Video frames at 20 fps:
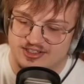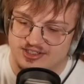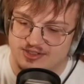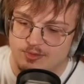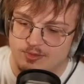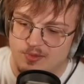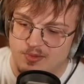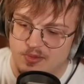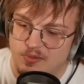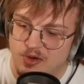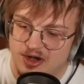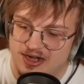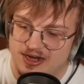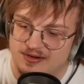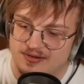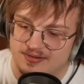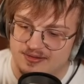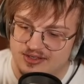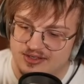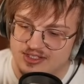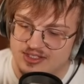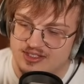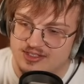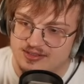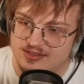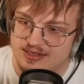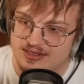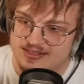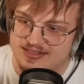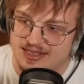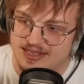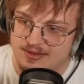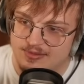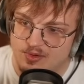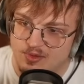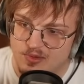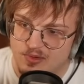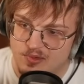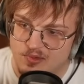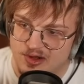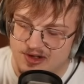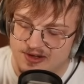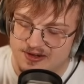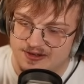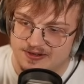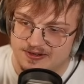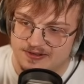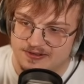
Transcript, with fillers: what we wanted. This is exactly what we wanted.